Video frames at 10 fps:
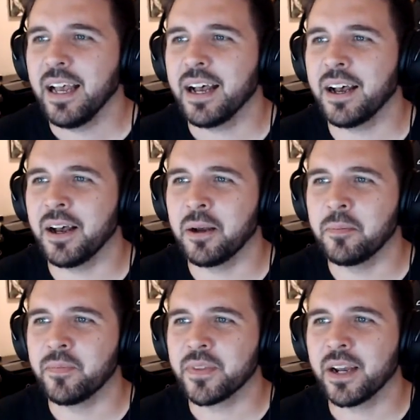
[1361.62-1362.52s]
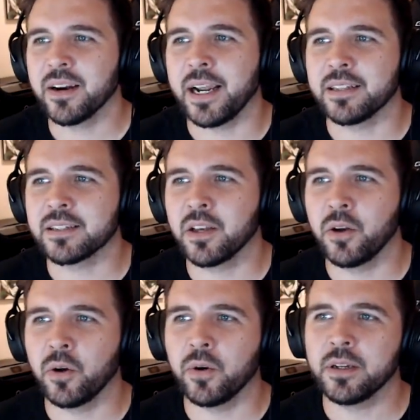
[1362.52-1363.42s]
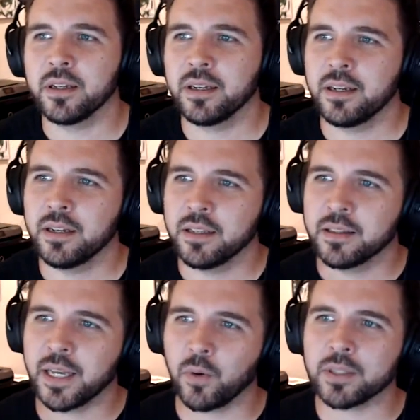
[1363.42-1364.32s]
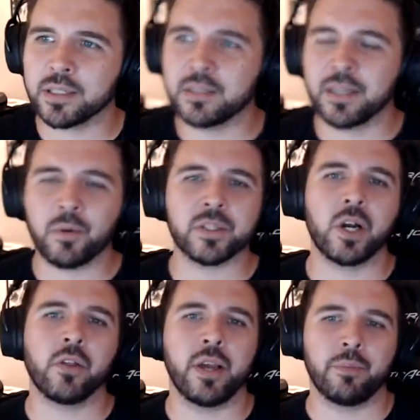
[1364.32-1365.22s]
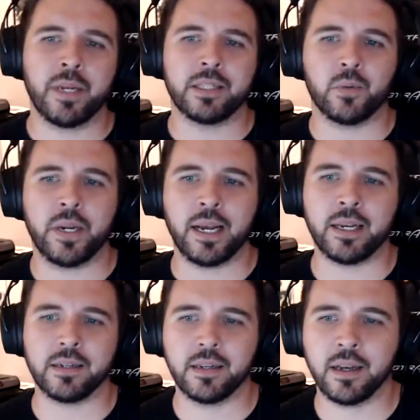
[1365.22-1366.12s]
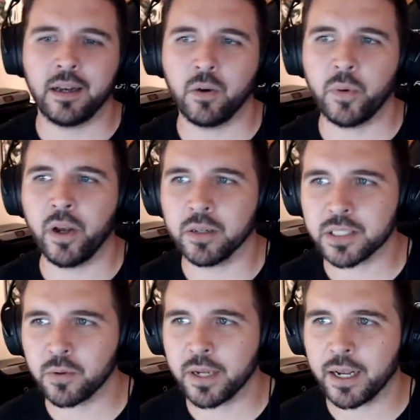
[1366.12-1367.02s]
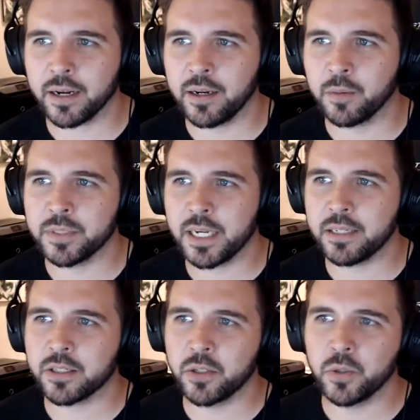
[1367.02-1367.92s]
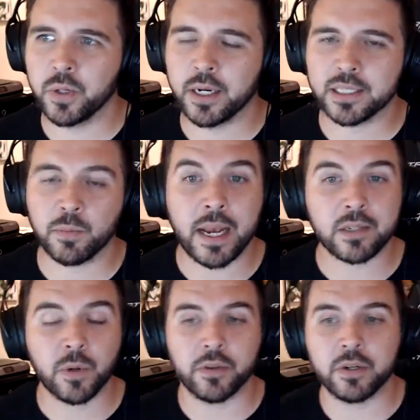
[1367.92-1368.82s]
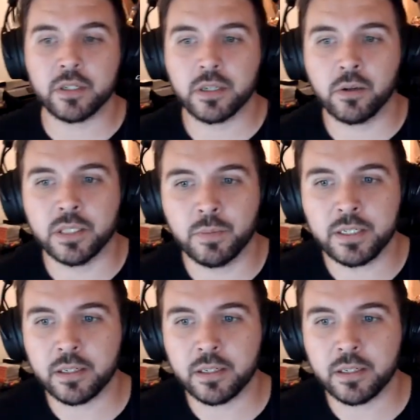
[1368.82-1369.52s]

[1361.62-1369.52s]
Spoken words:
All right, so that wasn't all the updates we got. We also got an update to Smash Brothers Ultimate.